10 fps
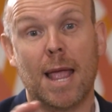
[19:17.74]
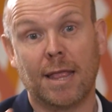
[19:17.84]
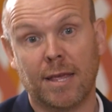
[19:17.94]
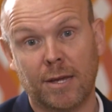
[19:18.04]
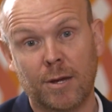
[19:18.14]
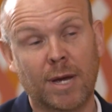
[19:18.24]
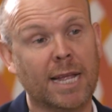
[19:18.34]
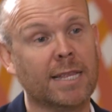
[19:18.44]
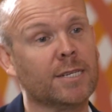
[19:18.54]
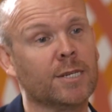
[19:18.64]
The
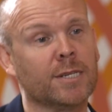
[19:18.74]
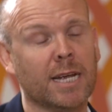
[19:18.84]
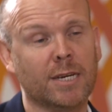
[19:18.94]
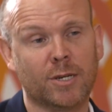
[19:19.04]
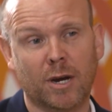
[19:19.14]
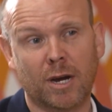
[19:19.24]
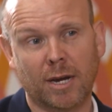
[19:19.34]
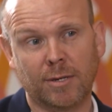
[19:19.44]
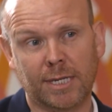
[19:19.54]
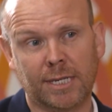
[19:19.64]
UK legislation
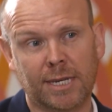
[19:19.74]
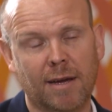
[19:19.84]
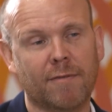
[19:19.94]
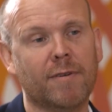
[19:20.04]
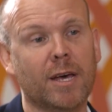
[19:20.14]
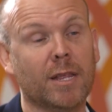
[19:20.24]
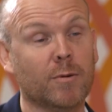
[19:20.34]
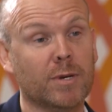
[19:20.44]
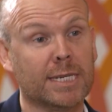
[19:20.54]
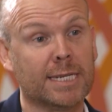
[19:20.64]
goes a step
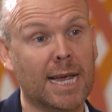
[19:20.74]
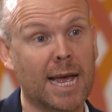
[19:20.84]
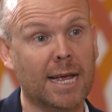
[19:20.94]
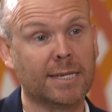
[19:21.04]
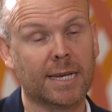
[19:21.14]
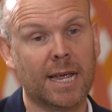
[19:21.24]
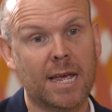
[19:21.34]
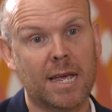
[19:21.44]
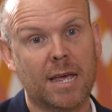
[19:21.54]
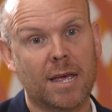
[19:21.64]
further and says
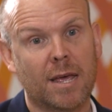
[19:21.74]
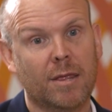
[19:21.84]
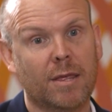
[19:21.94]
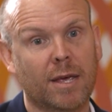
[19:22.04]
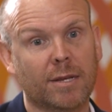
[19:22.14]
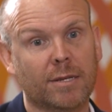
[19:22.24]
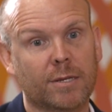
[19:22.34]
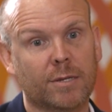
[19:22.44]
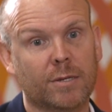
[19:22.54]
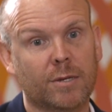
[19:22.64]
that
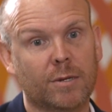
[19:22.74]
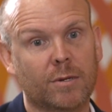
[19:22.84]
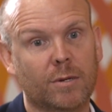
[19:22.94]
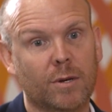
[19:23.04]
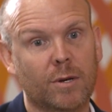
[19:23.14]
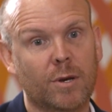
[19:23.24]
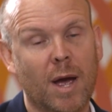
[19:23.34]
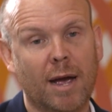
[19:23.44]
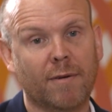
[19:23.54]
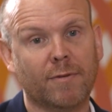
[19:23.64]
you
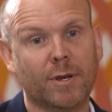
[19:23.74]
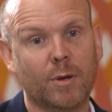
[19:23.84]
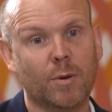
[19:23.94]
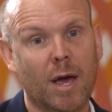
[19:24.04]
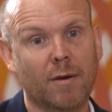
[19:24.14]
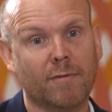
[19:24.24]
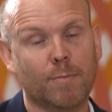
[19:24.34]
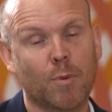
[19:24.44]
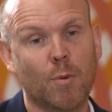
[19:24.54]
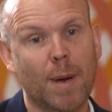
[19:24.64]
have to
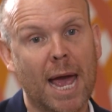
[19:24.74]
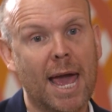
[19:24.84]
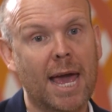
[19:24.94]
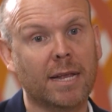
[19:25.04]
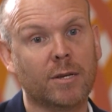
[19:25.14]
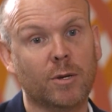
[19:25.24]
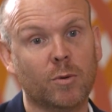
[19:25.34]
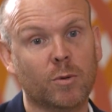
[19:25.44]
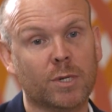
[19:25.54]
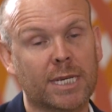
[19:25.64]
have prepared
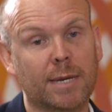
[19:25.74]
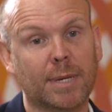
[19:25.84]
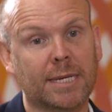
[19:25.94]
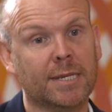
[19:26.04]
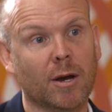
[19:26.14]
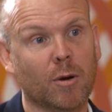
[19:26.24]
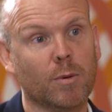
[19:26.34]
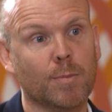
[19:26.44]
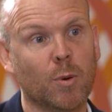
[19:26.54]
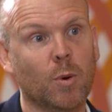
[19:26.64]
your CbCR
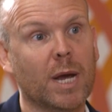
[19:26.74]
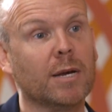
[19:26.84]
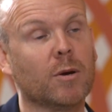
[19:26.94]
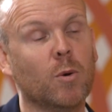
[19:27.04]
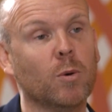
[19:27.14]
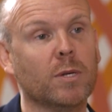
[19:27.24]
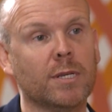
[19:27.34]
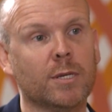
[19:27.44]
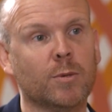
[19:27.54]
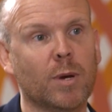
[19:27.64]
report in
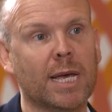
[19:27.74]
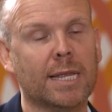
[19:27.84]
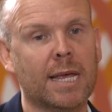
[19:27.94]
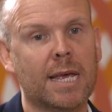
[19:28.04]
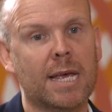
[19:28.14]
accordance with